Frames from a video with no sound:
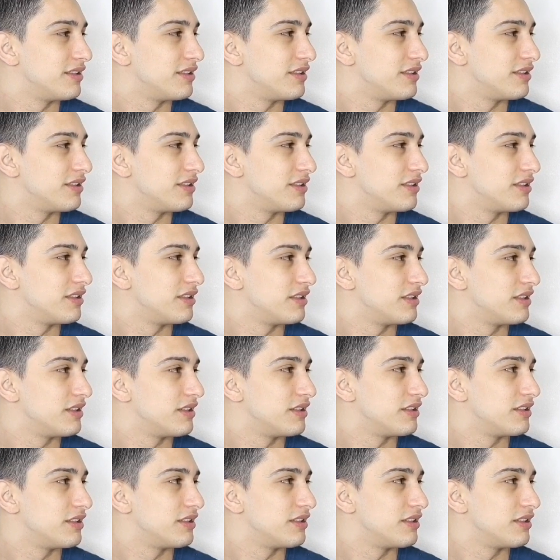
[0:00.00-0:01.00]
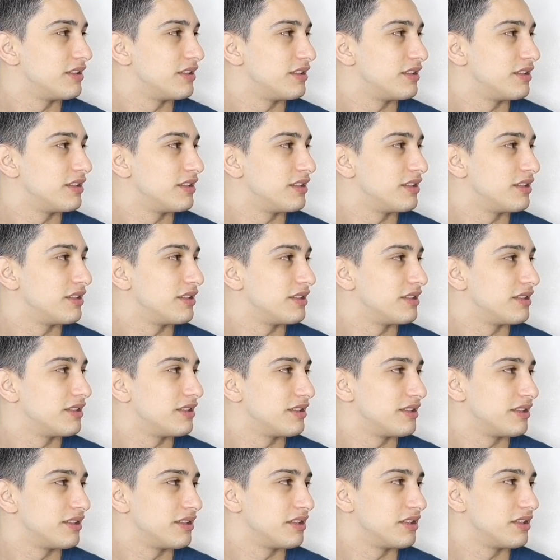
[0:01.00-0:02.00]

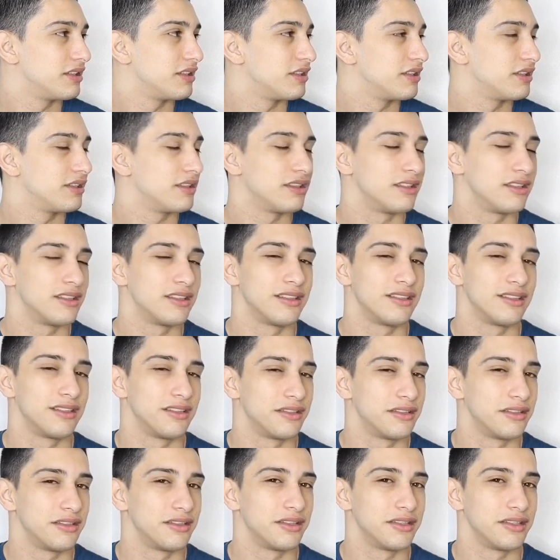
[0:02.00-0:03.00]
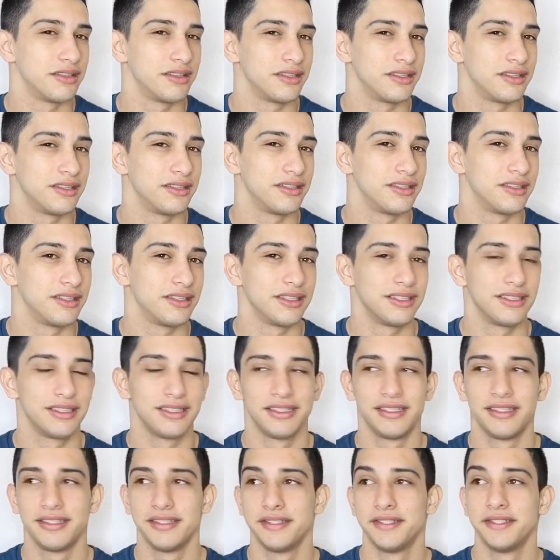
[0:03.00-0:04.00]

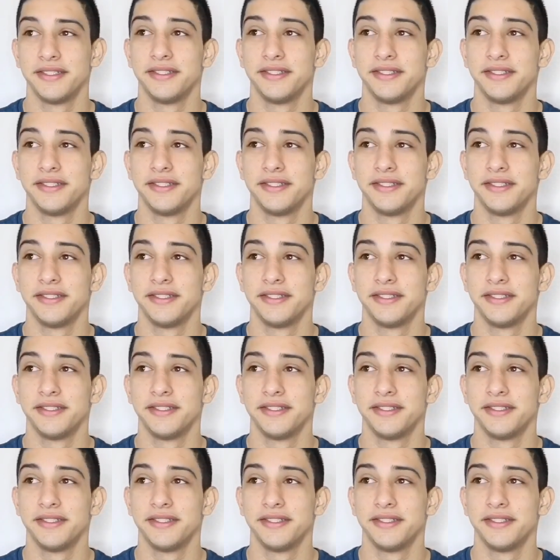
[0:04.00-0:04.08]
[no speech]